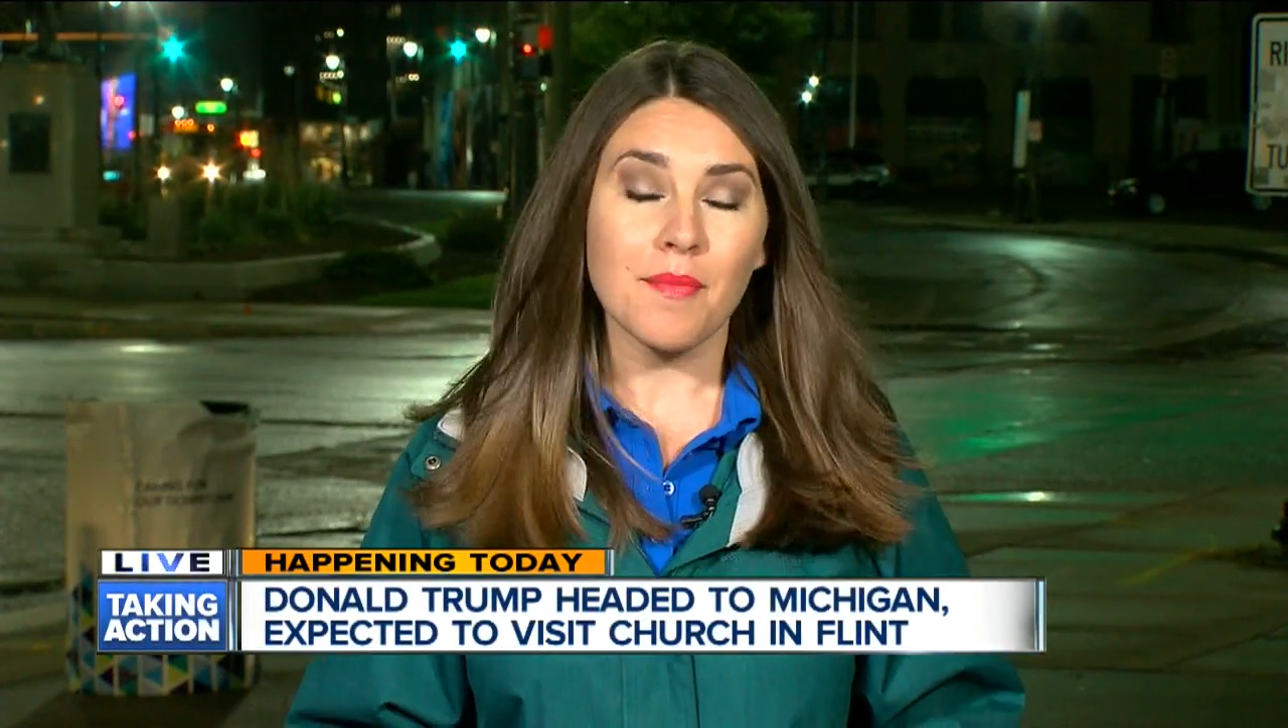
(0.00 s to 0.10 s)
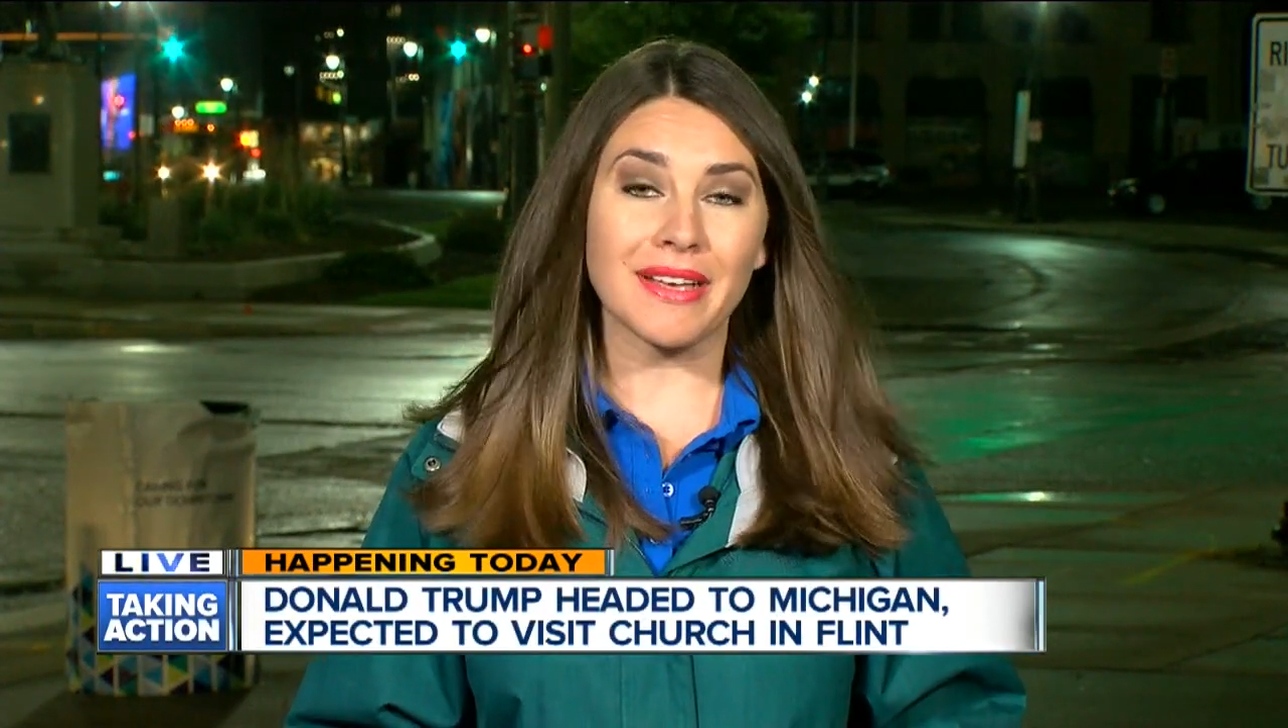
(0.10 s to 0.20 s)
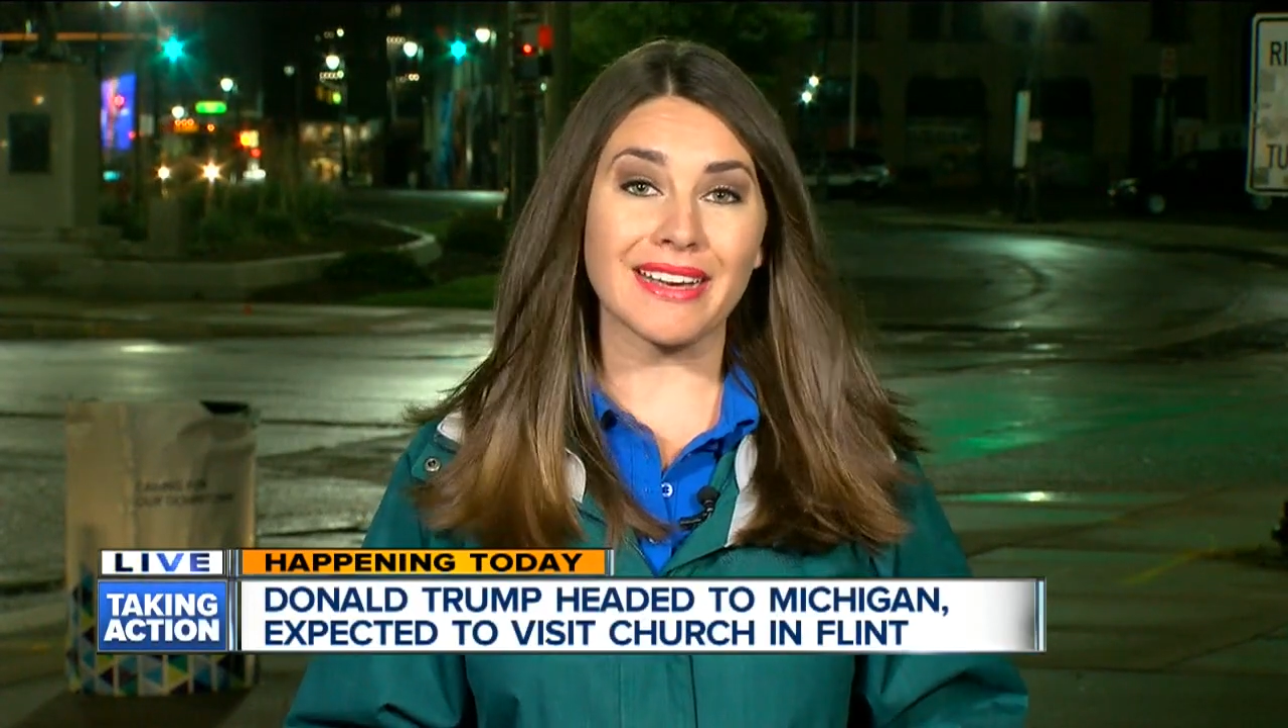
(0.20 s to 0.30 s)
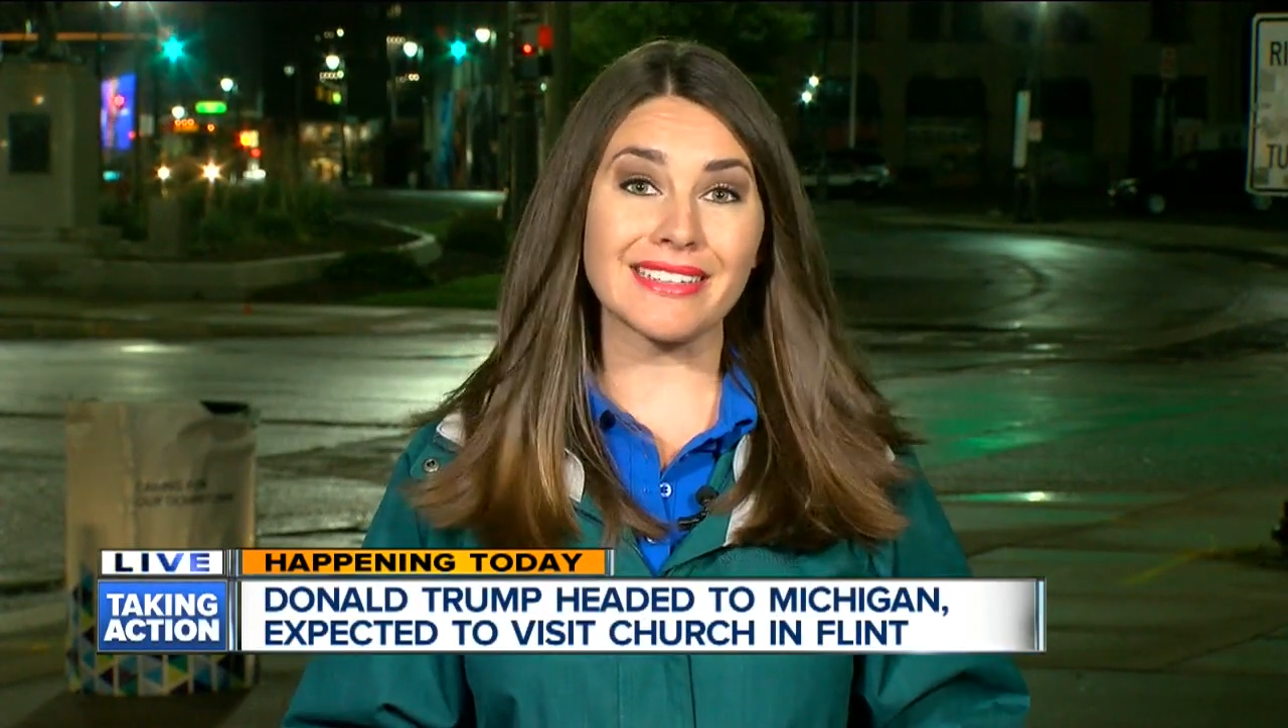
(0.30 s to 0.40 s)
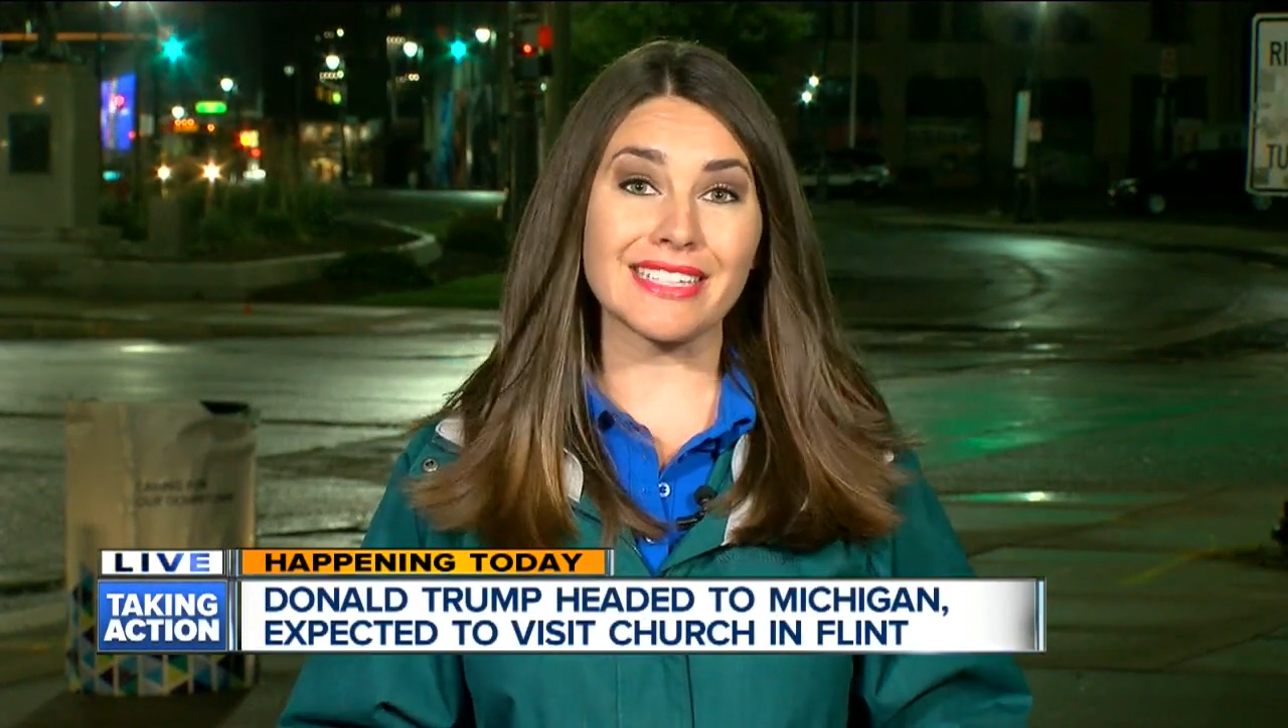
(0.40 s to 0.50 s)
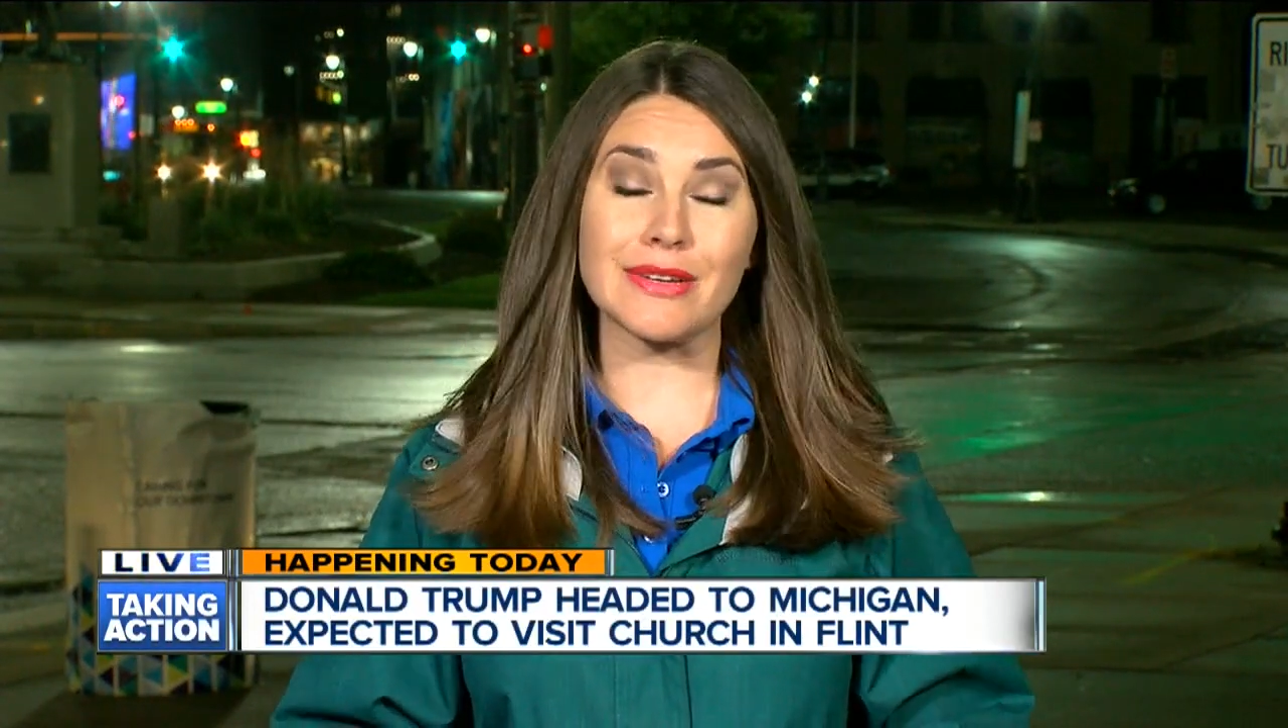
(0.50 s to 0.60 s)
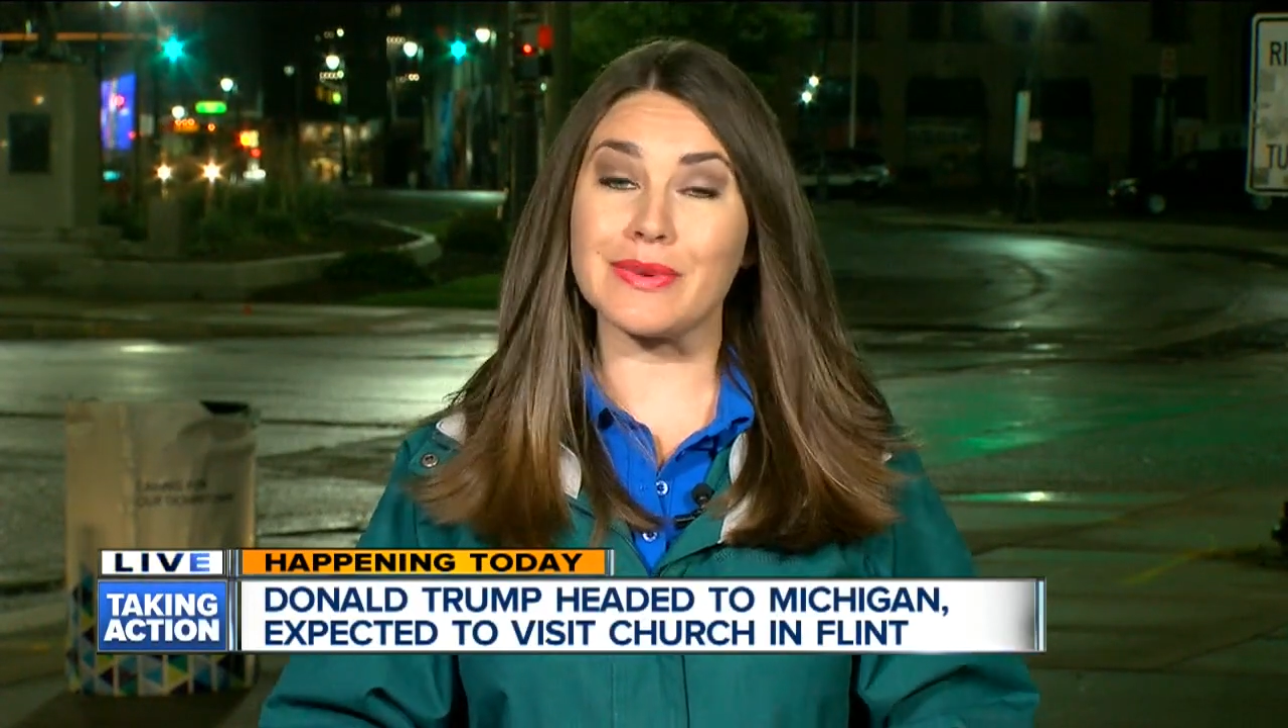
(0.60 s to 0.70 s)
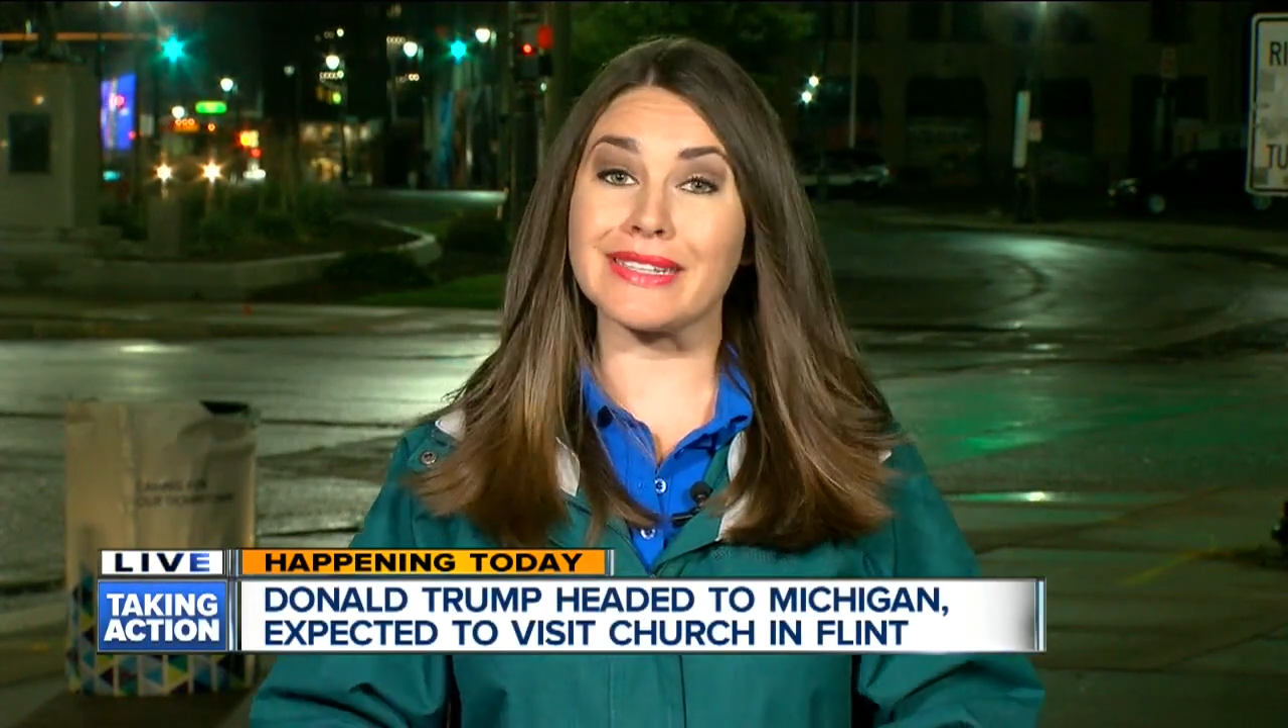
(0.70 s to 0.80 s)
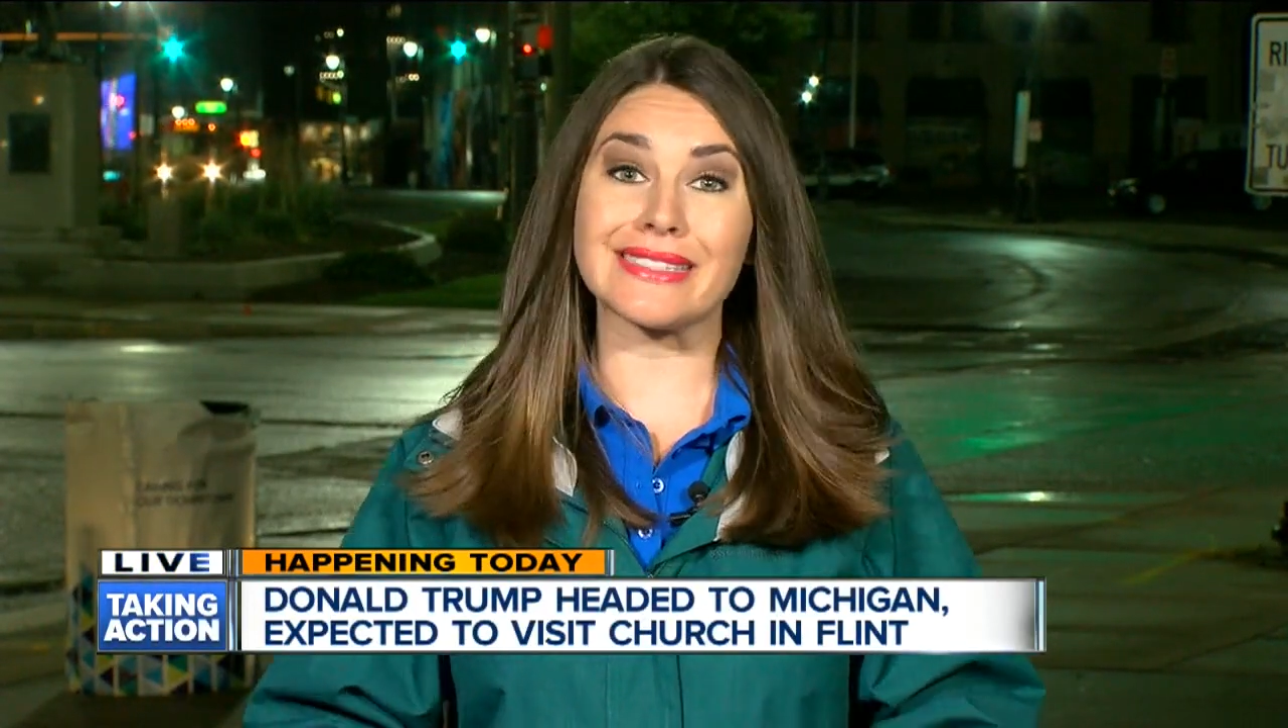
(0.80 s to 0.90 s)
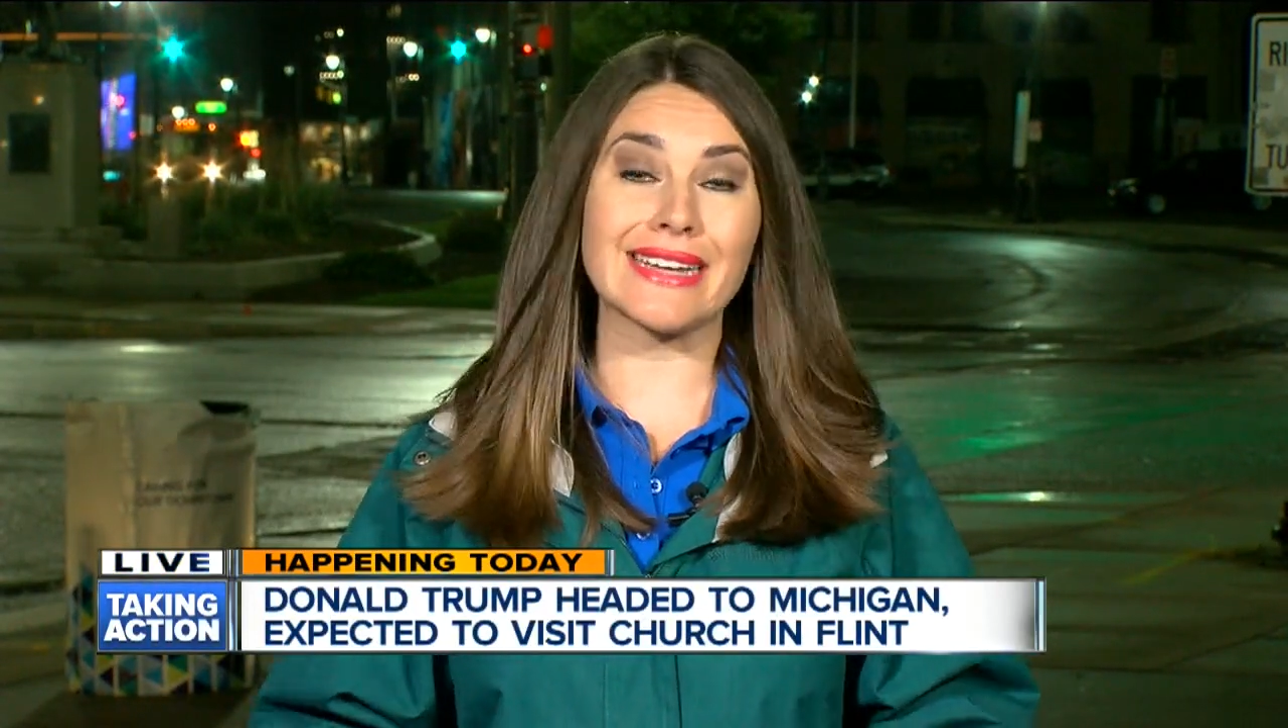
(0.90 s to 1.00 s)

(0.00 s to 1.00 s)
because he was